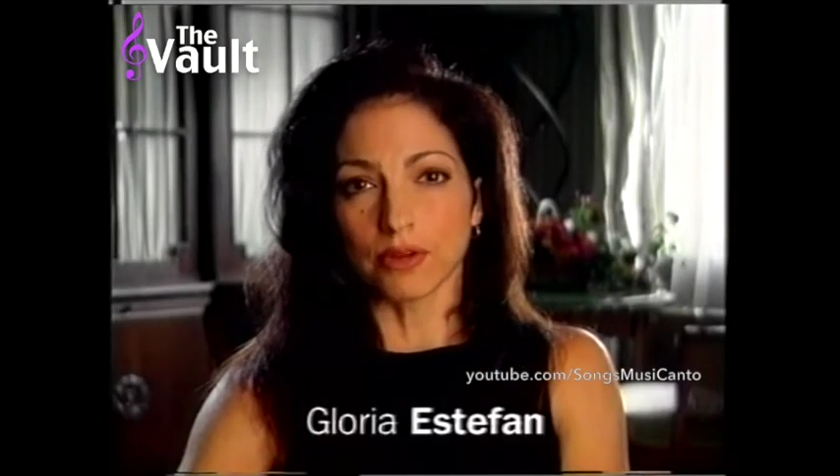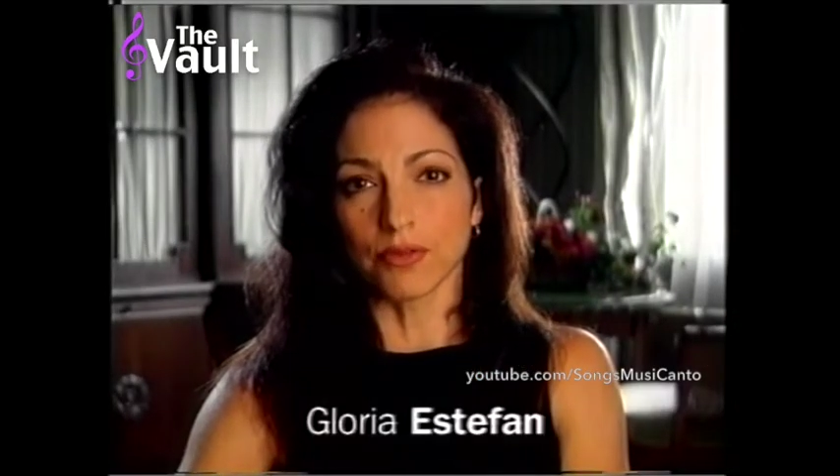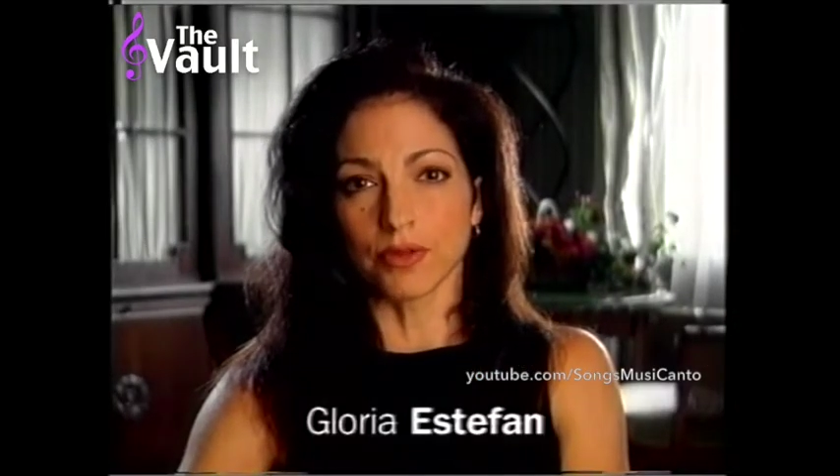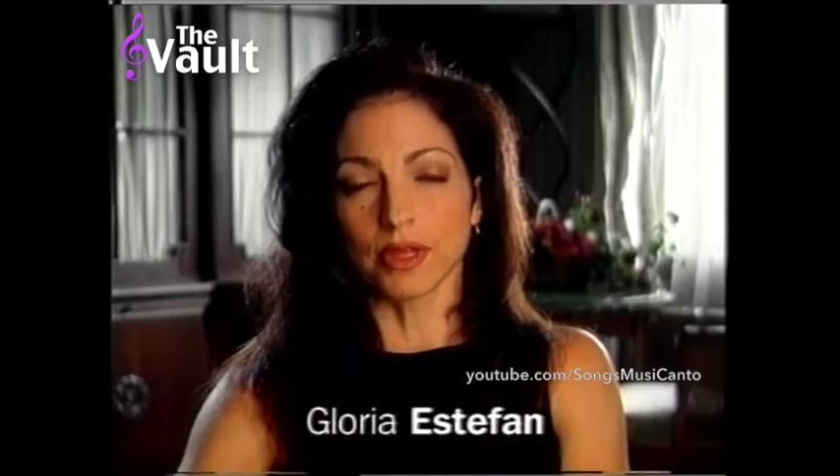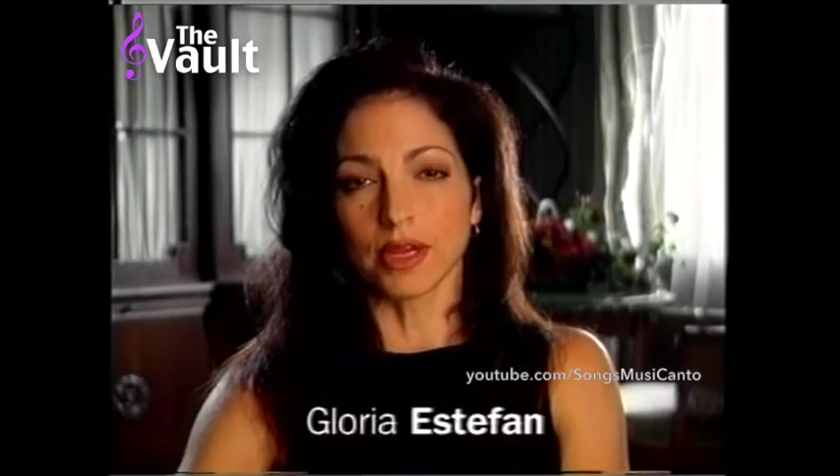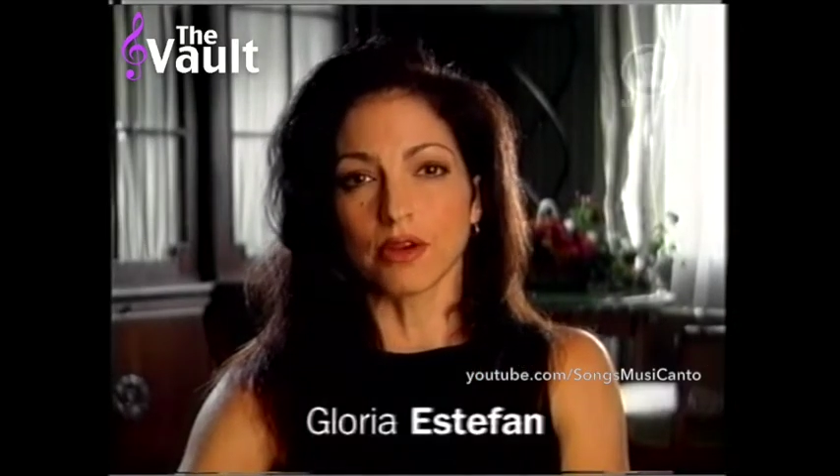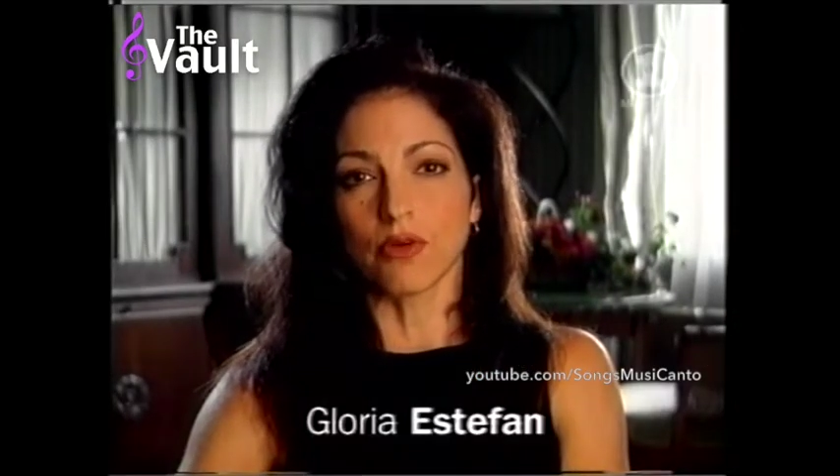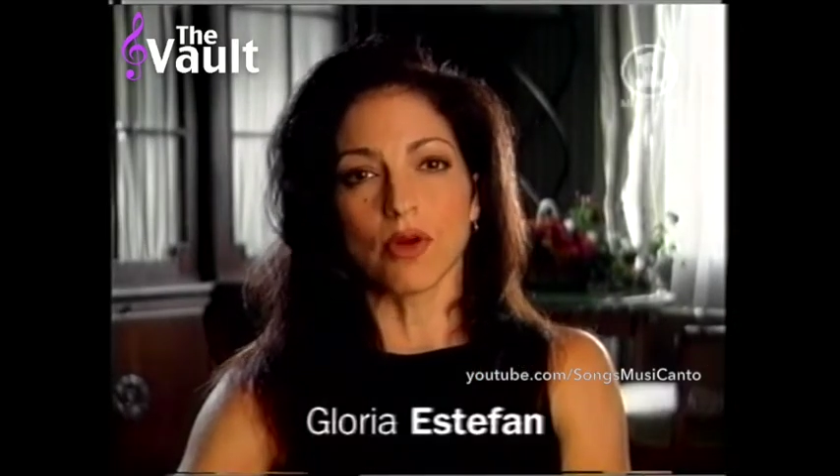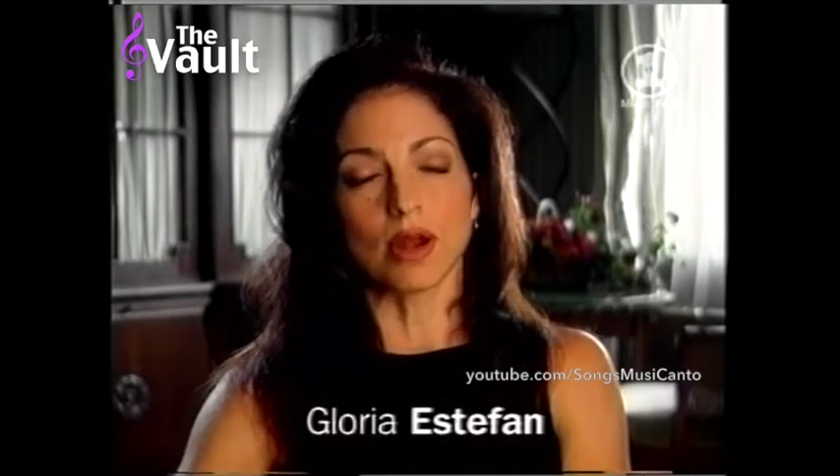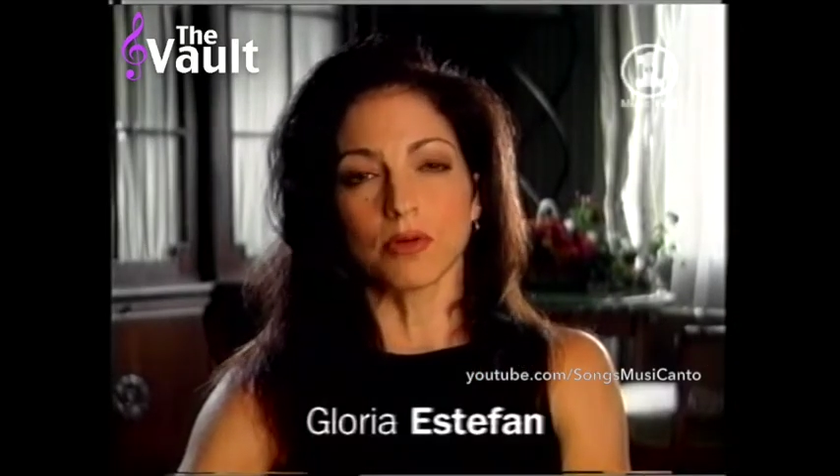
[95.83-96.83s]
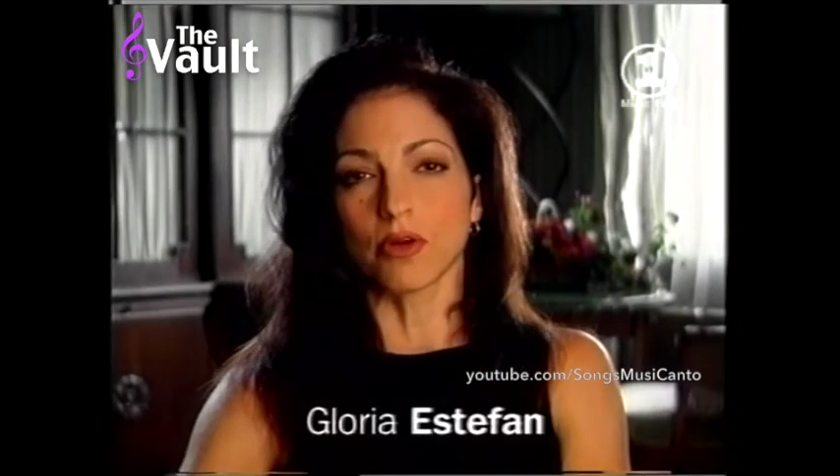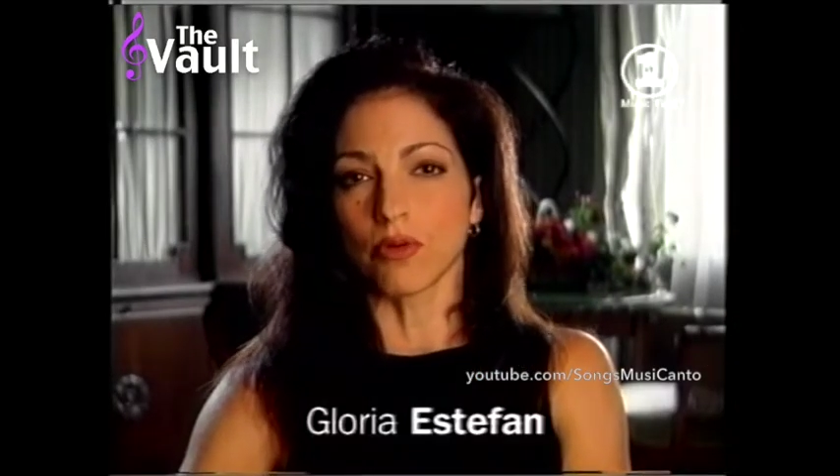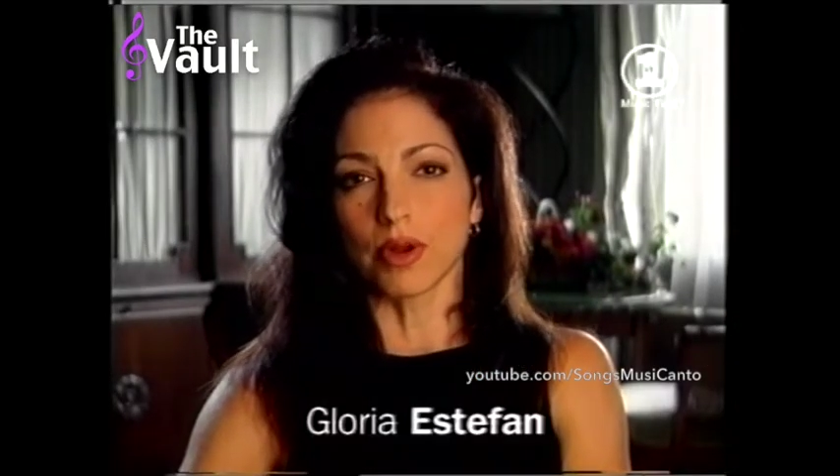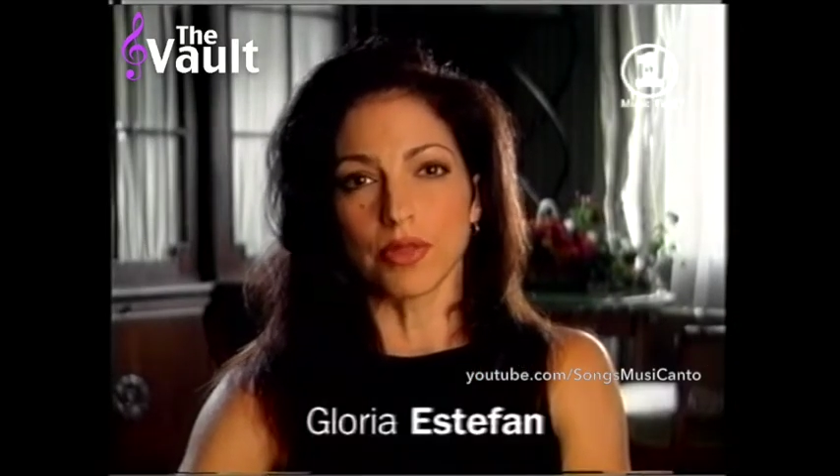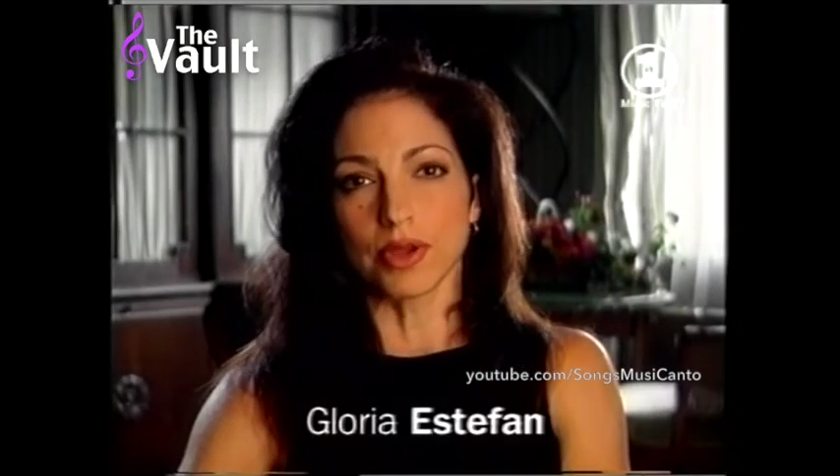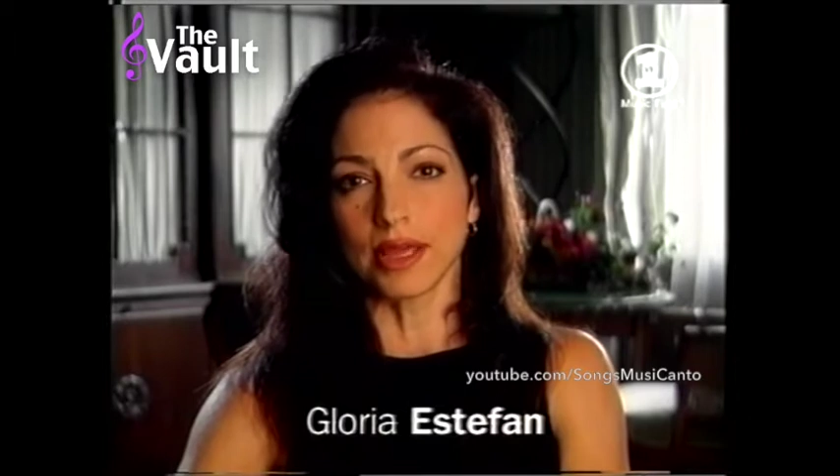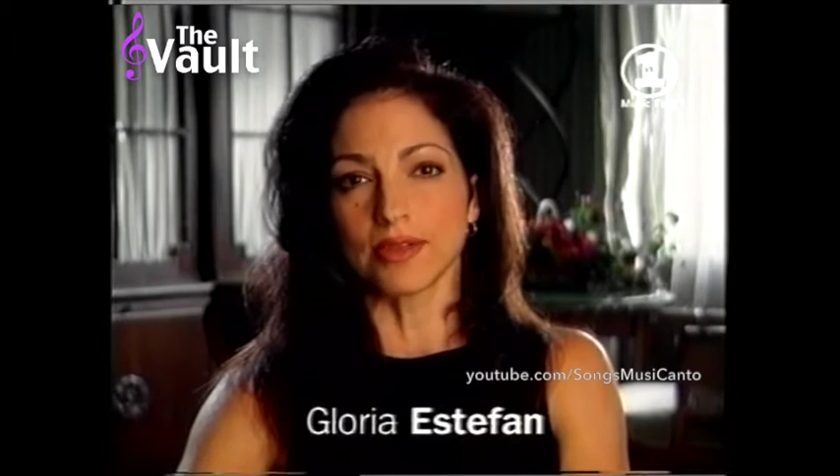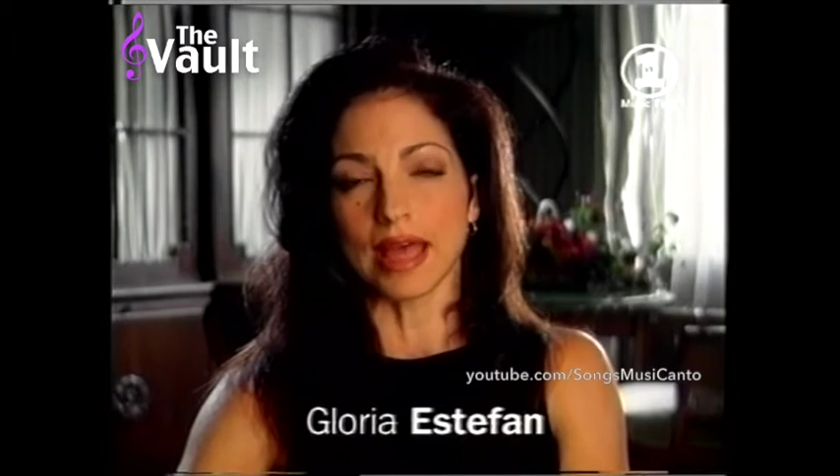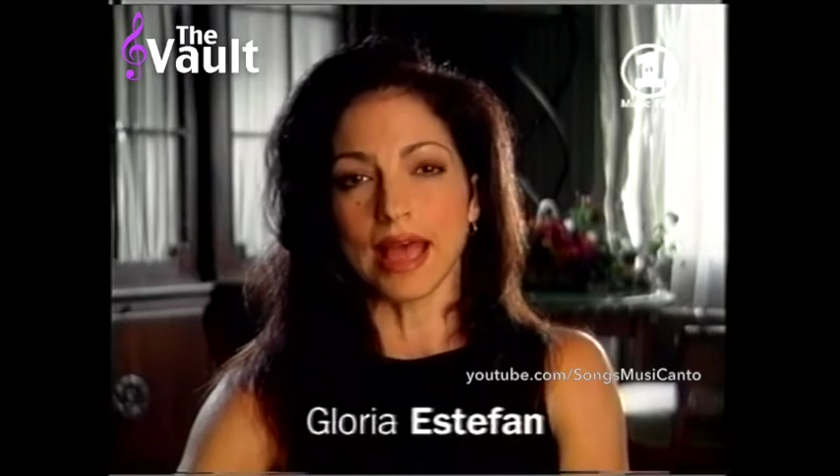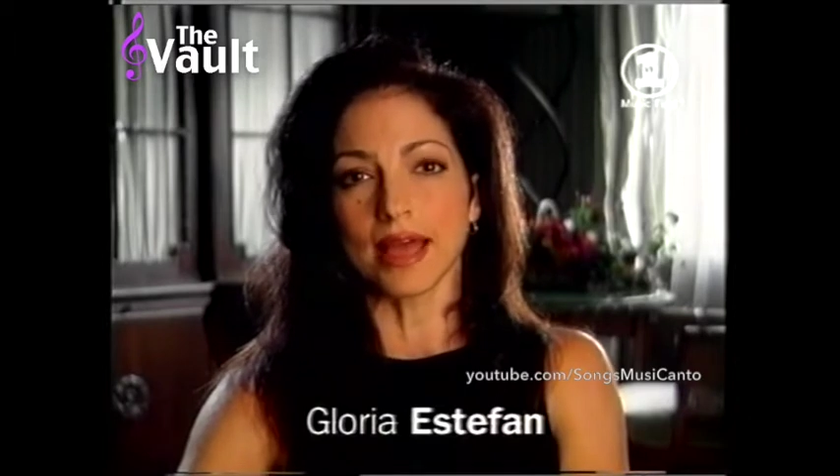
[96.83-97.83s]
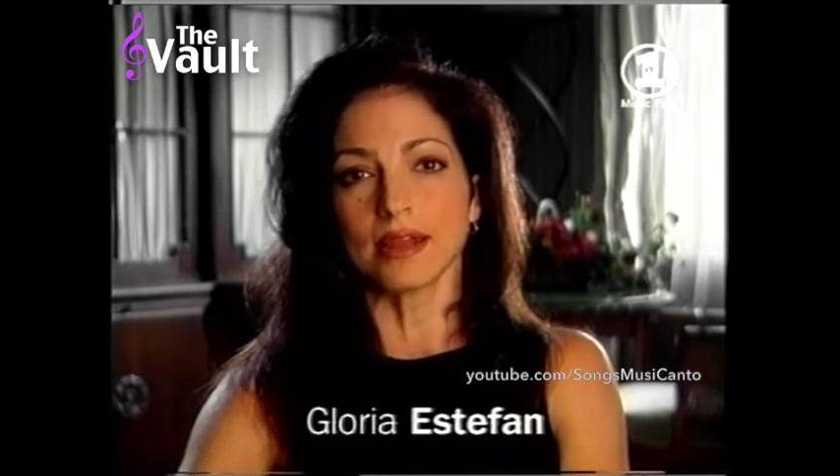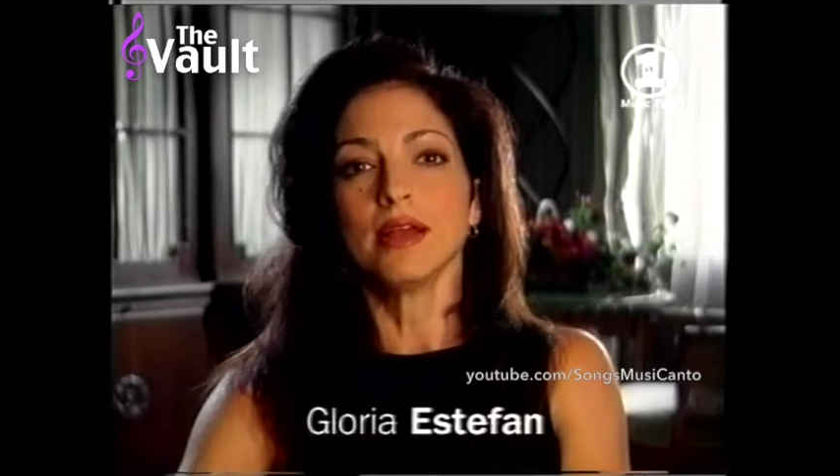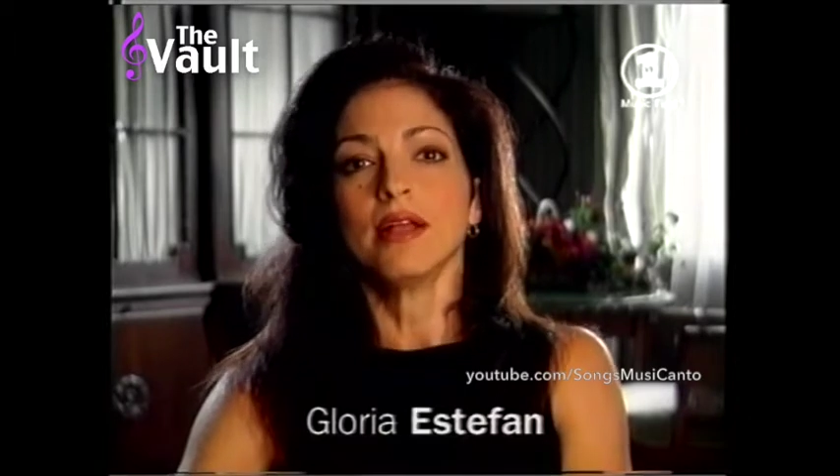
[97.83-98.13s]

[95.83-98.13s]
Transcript: for the incredible career that he's had.